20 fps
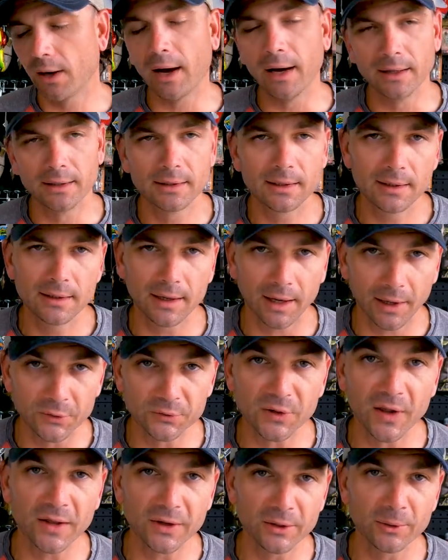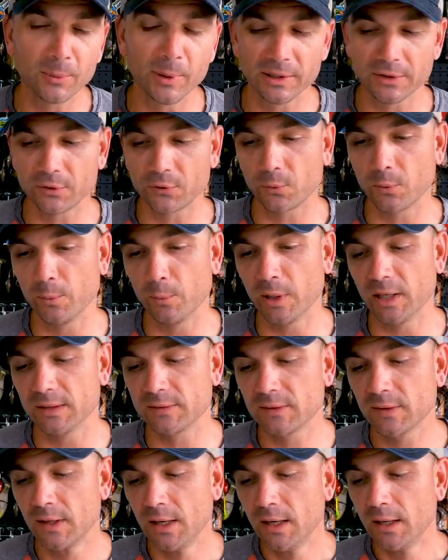All right, I'll tell you about the swim
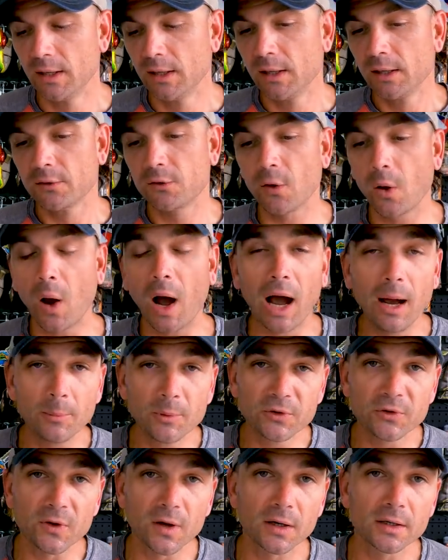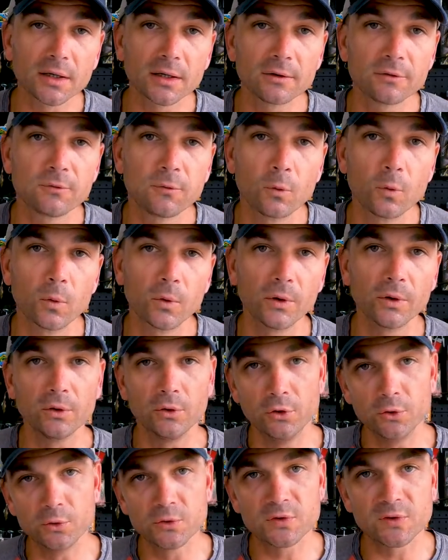baits. So I'm a sucker for
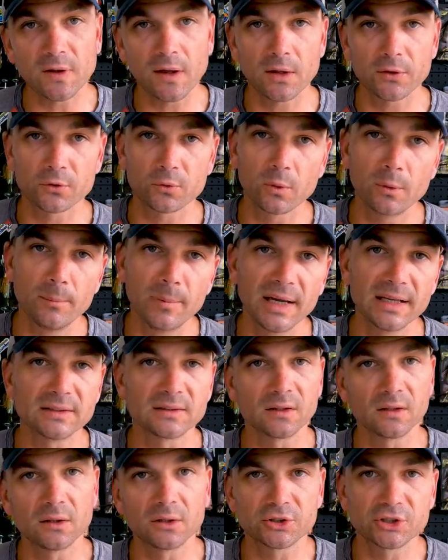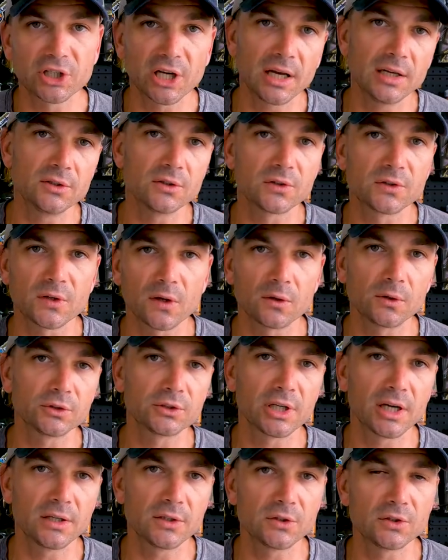new style swim baits, little changes, subtle
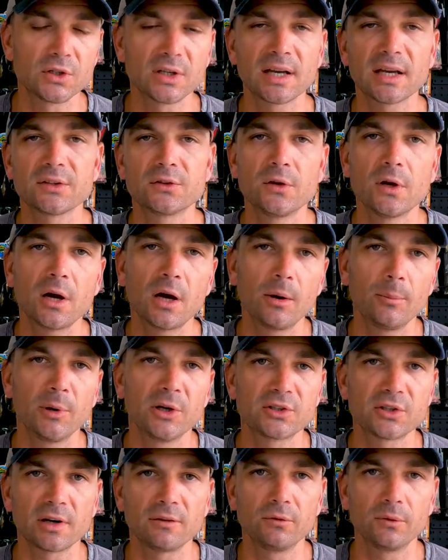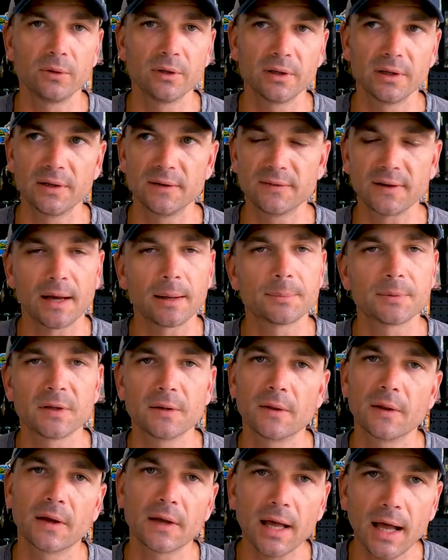changes. You guys know how much I've really
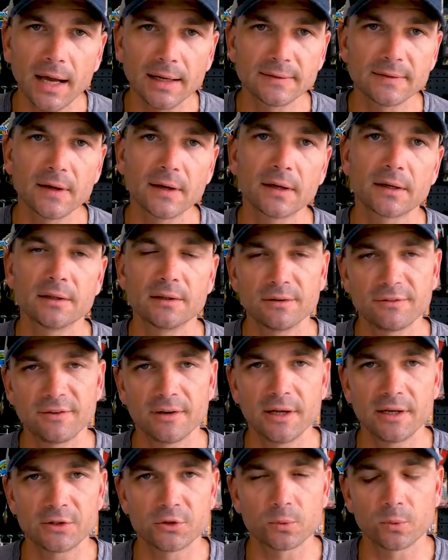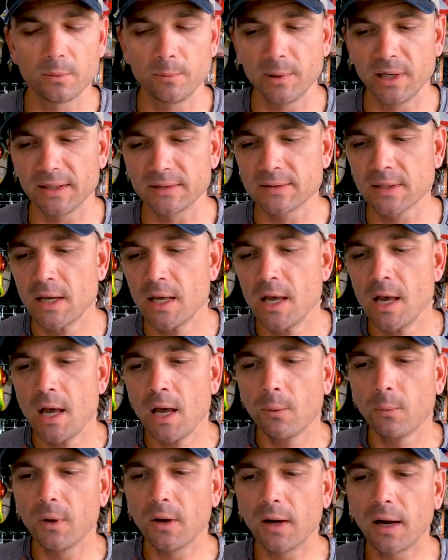adopted the Kitech and the Finesse swim baits.
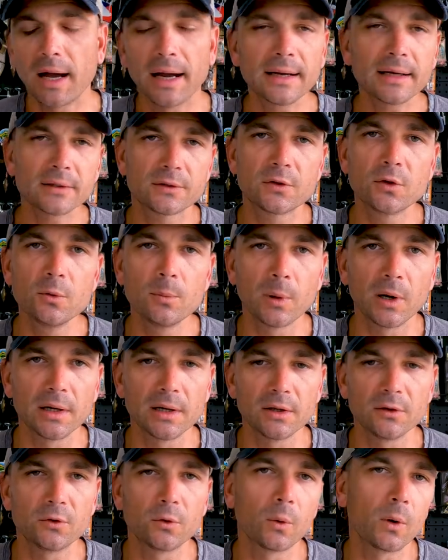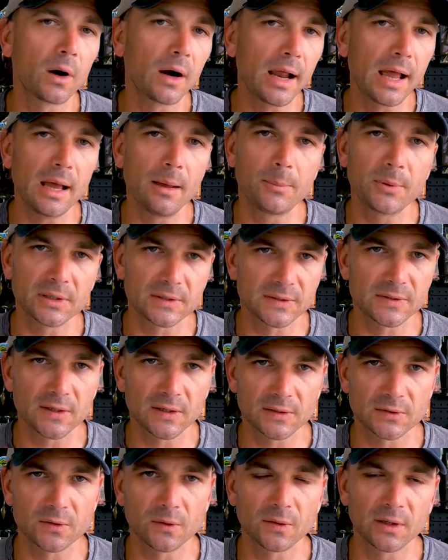Well, I got two buddies who are epic
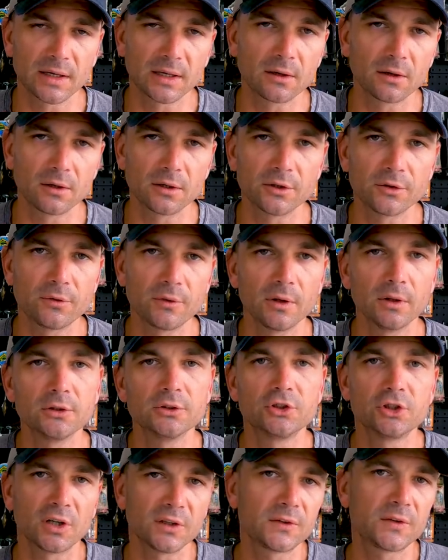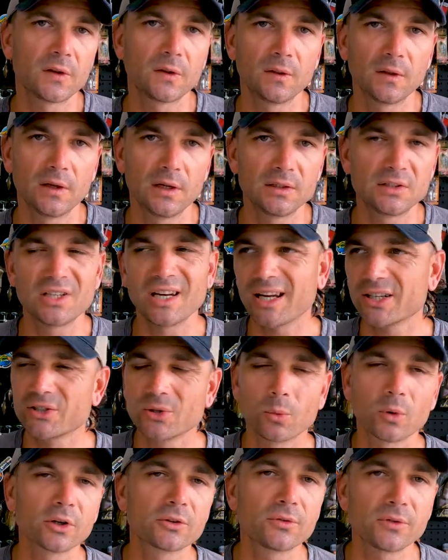sticks on Lake Gunnersville. Justin Lynch, he
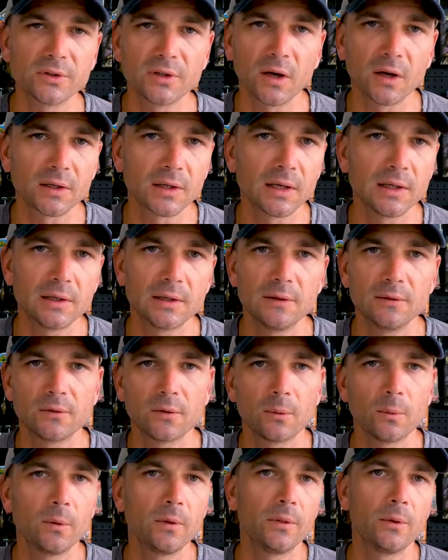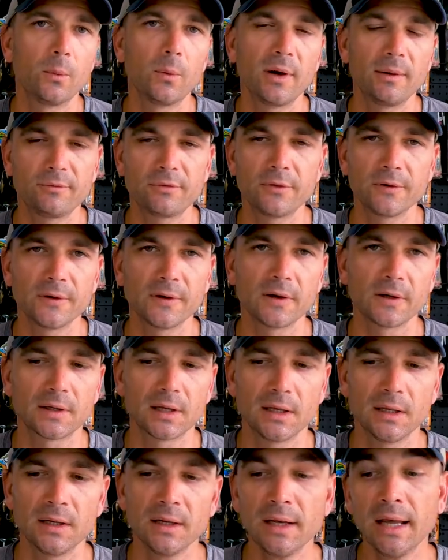actually works for Duckett. He's the rep for
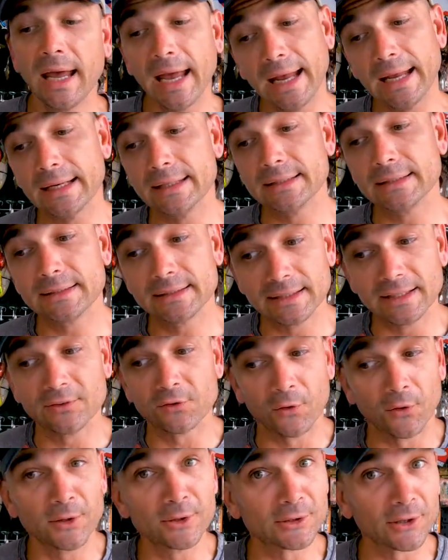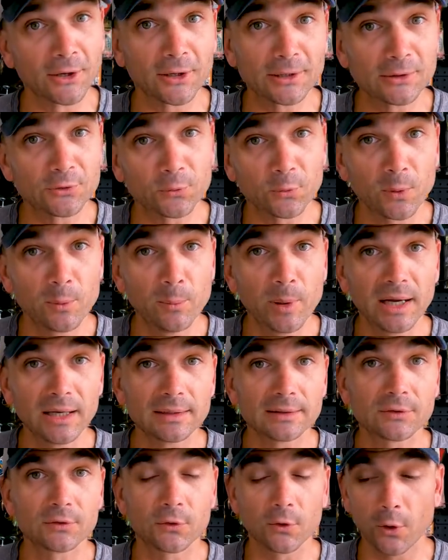Duckett. And these are Duckett swim
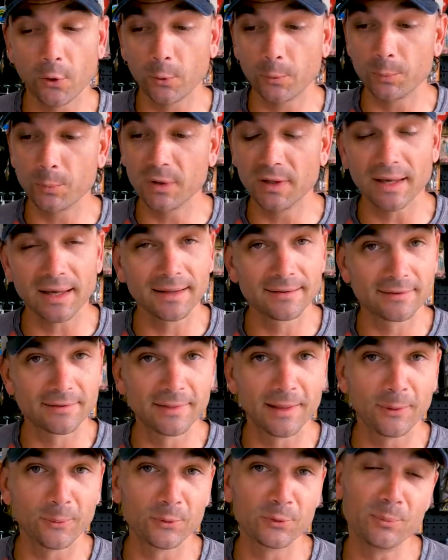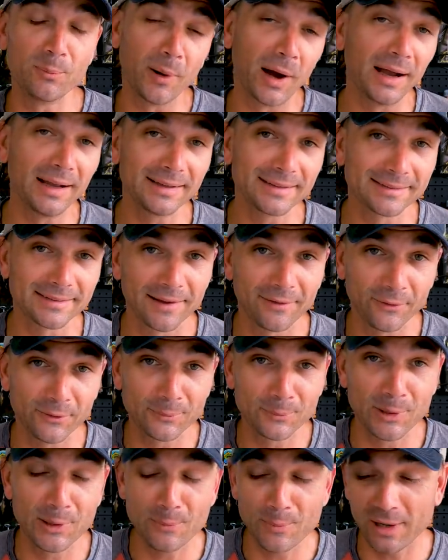baits. So yes, that was bias
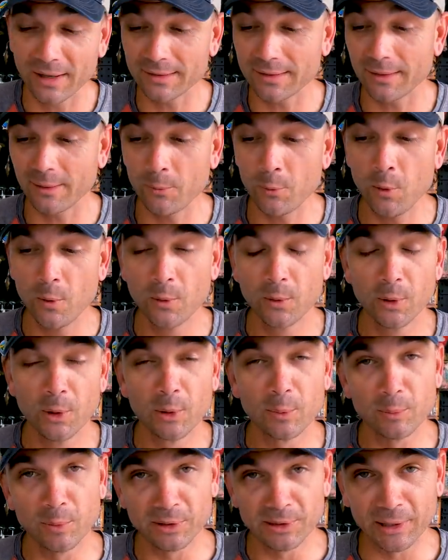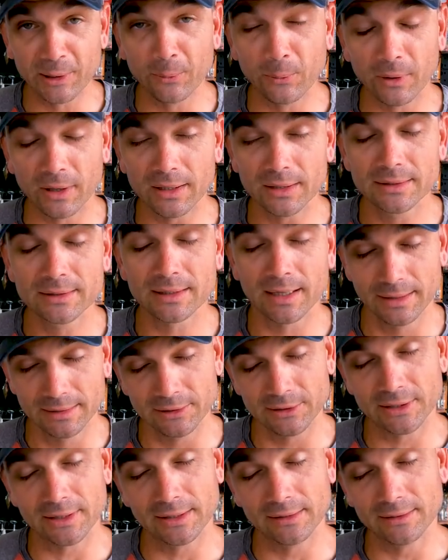telling me about them, but they work
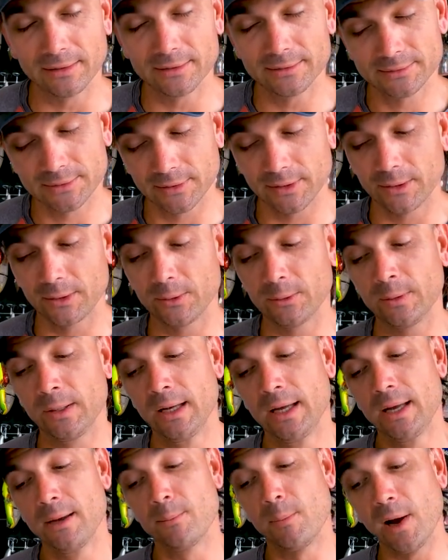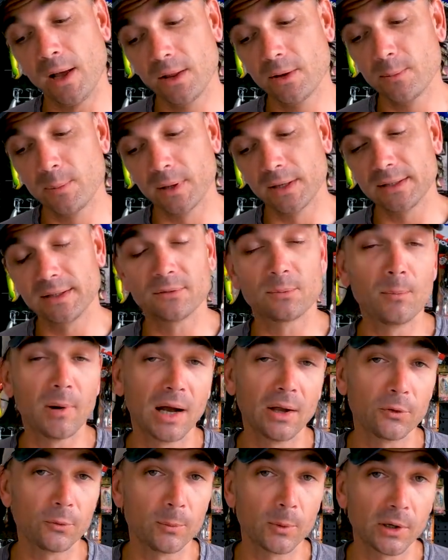and they're killer. So my other buddy is
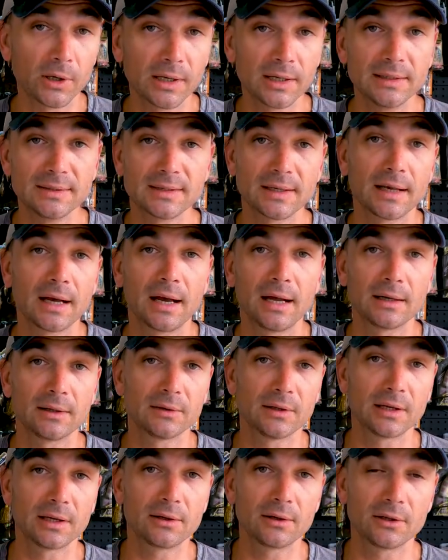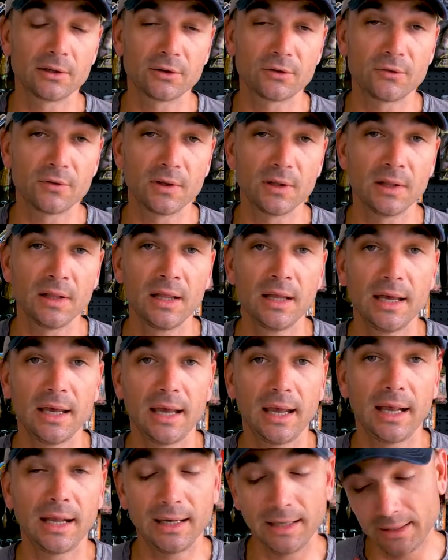Miles Murray. He's a god on Lake Gunnersville.
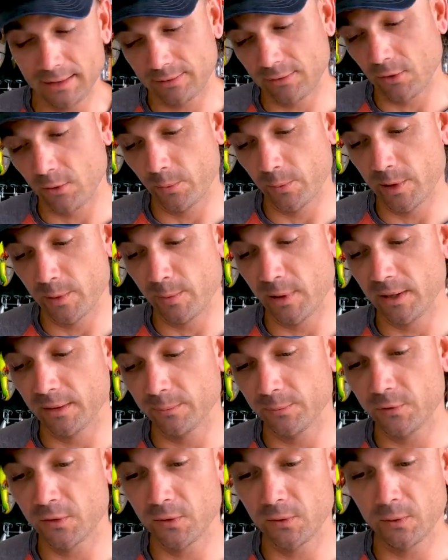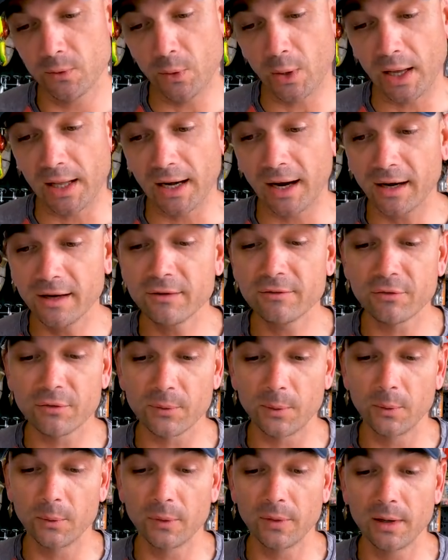And he told me about them too. And I have
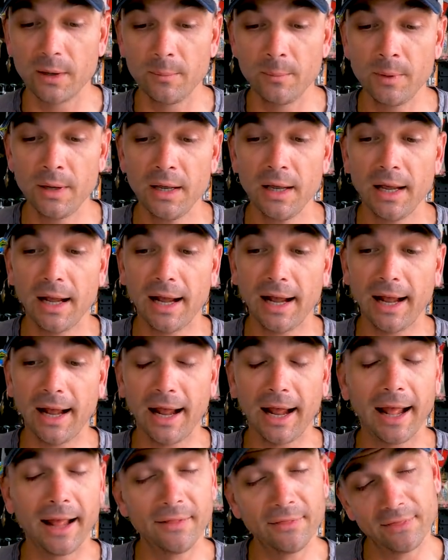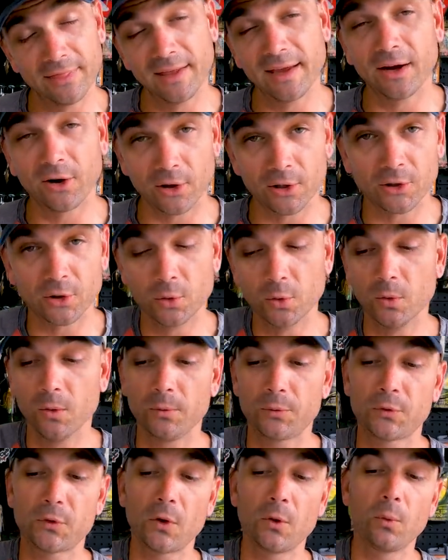thrown them and they are
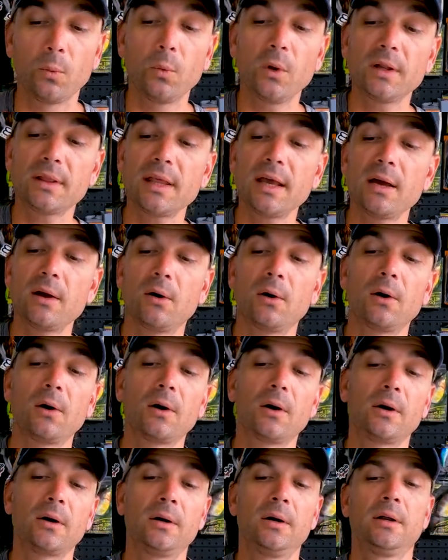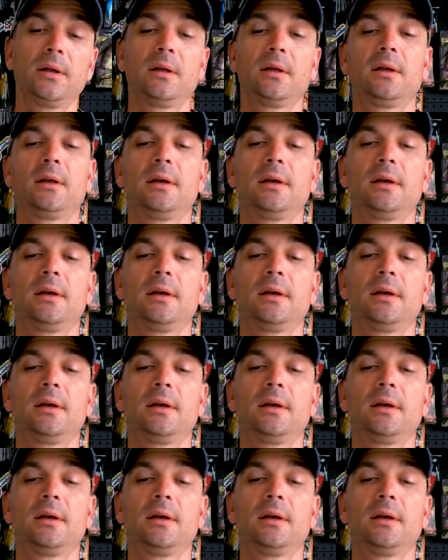cool. So what they are,